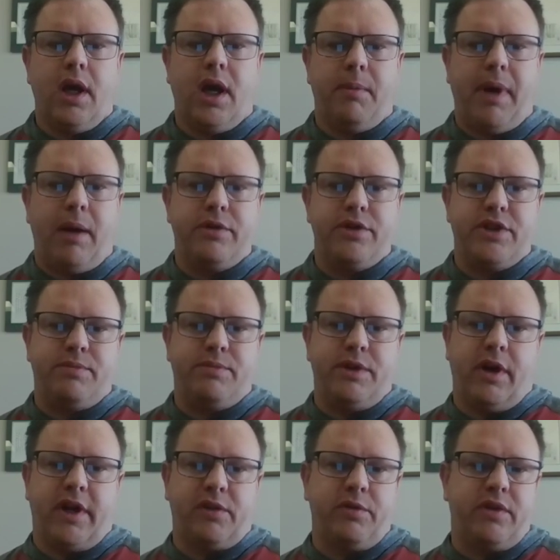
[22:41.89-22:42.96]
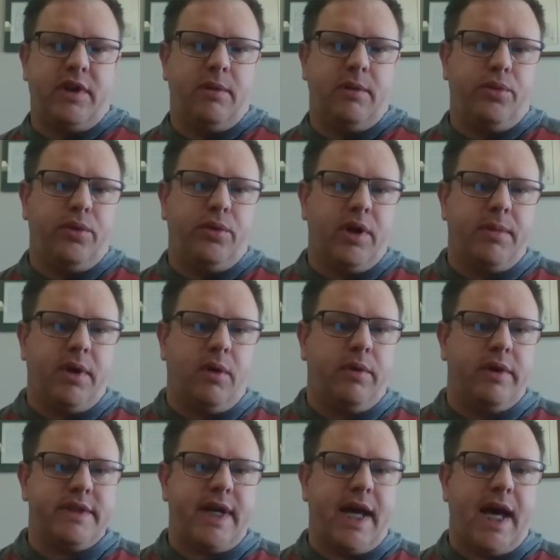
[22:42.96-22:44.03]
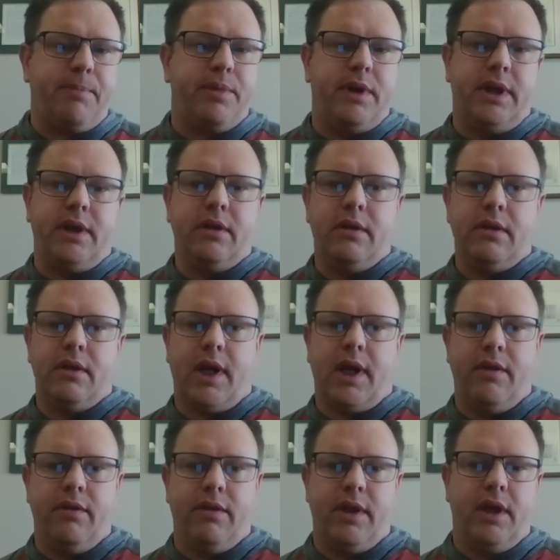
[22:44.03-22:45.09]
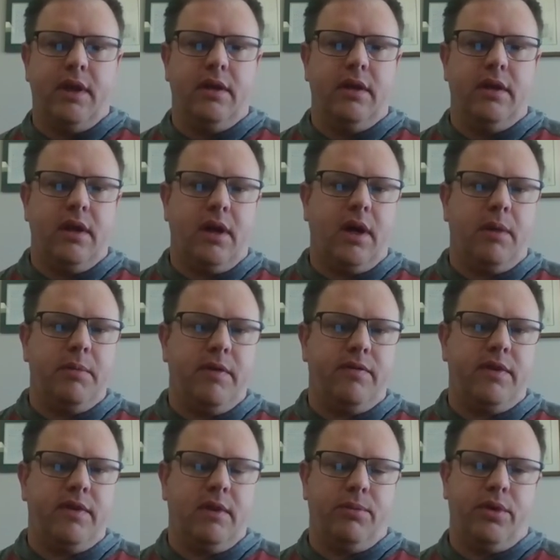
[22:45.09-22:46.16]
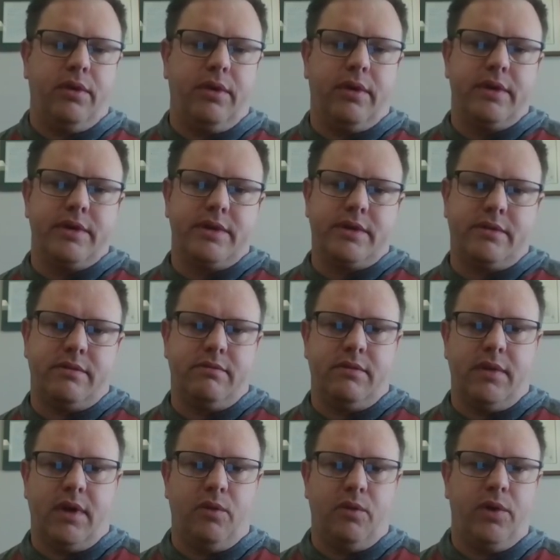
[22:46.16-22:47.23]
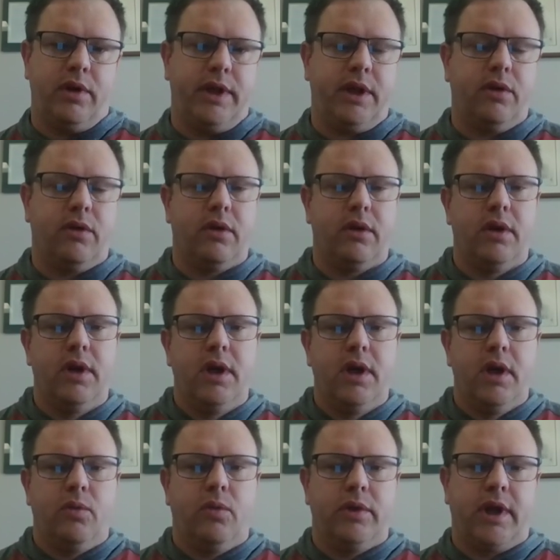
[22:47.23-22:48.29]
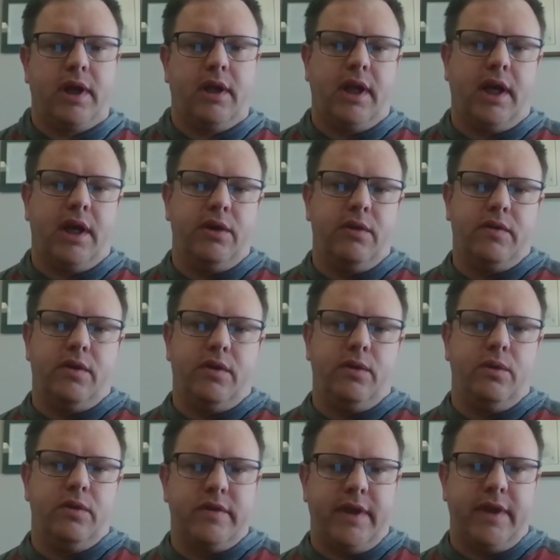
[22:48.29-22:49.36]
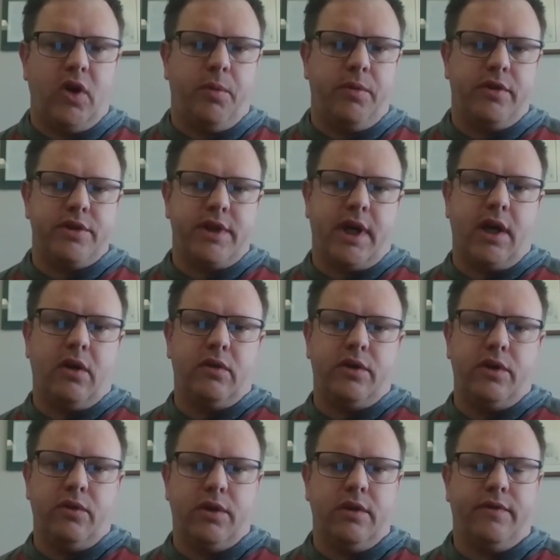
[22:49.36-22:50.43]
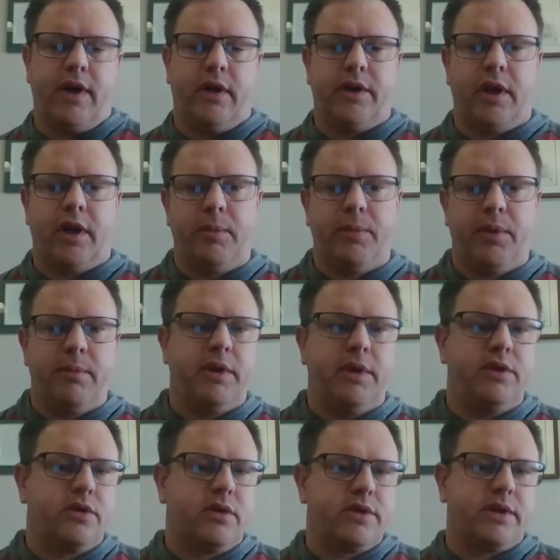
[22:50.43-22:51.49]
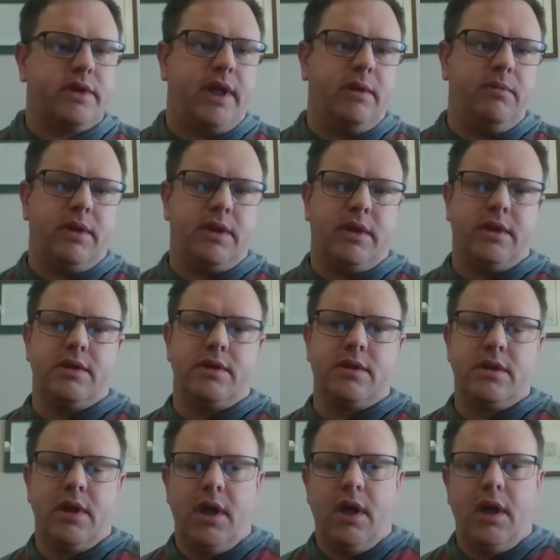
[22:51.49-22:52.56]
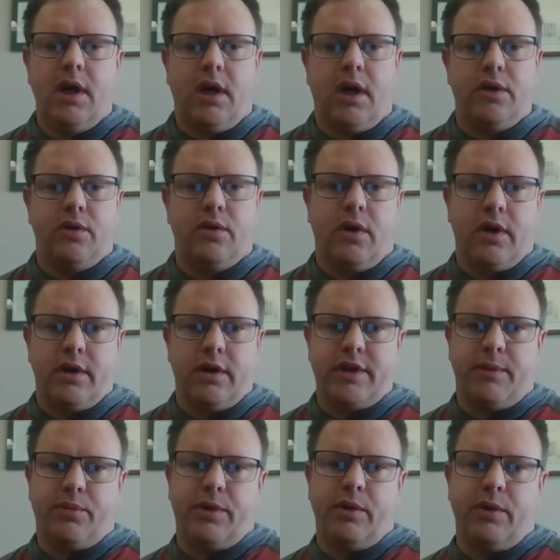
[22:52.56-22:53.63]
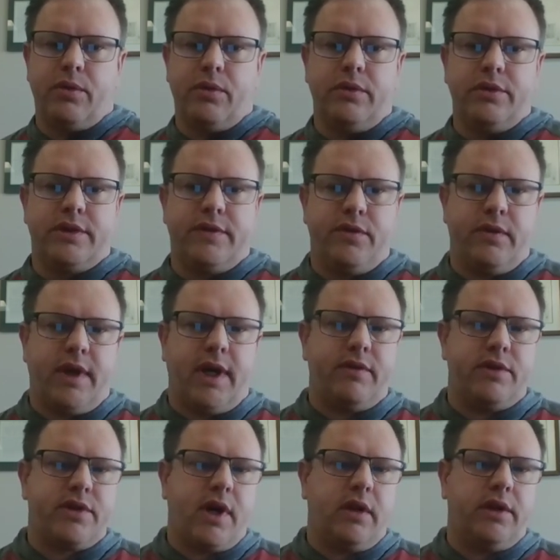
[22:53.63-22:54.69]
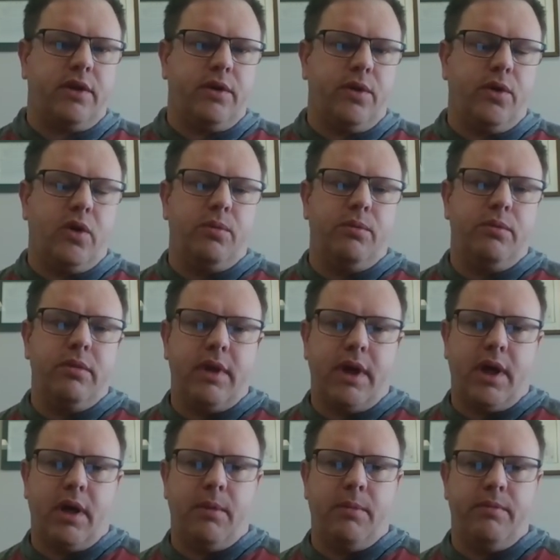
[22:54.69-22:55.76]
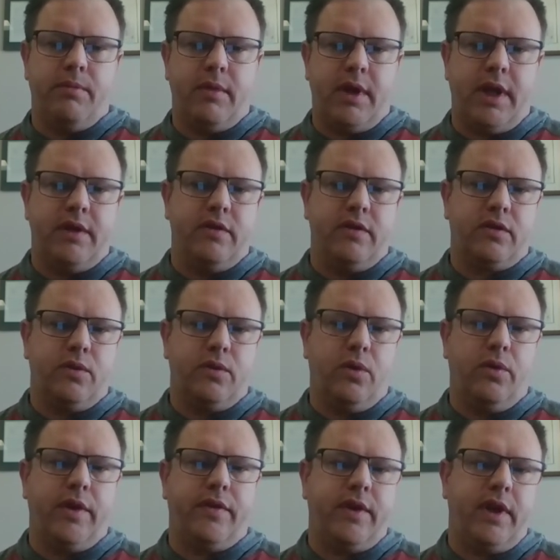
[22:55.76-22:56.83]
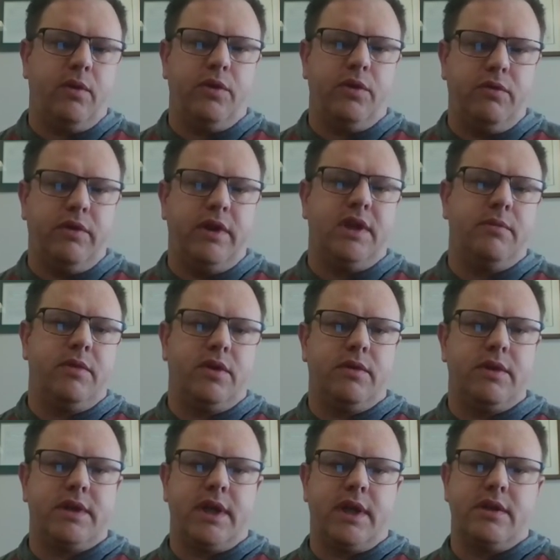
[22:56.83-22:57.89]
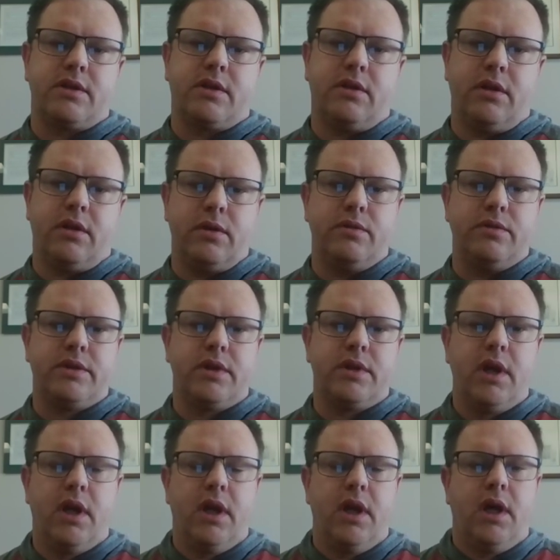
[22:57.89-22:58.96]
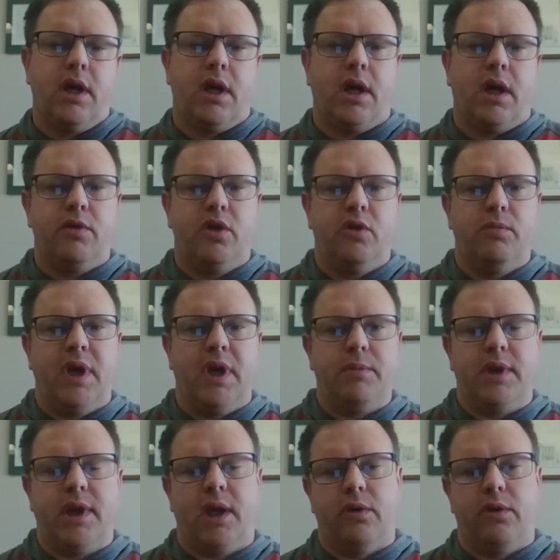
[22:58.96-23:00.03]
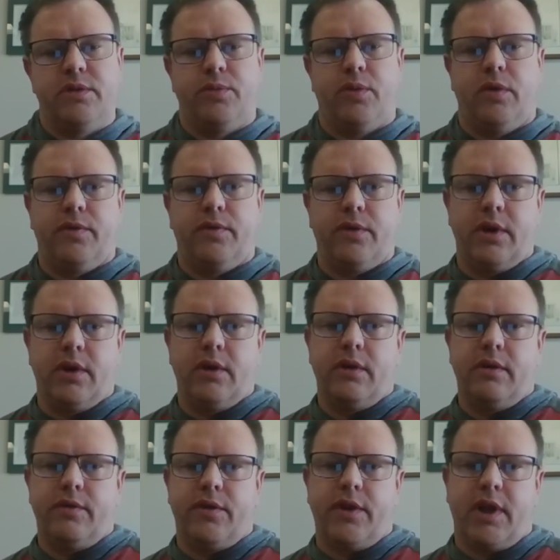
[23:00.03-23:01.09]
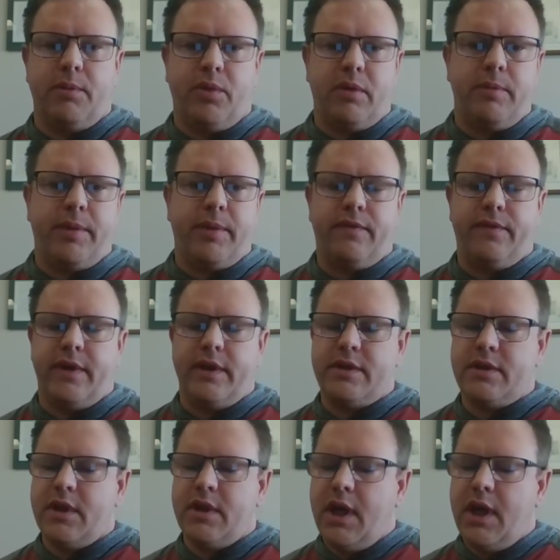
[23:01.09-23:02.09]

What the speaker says: I would just be honest with the employer about what's happening, and then if the employer is unwilling or will not allow you to stay home with your child, you could file an unemployment insurance claim, because under our temporary rules, if you have a child at home and the school that you need them to attend is closed, you may be eligible for unemployment benefits.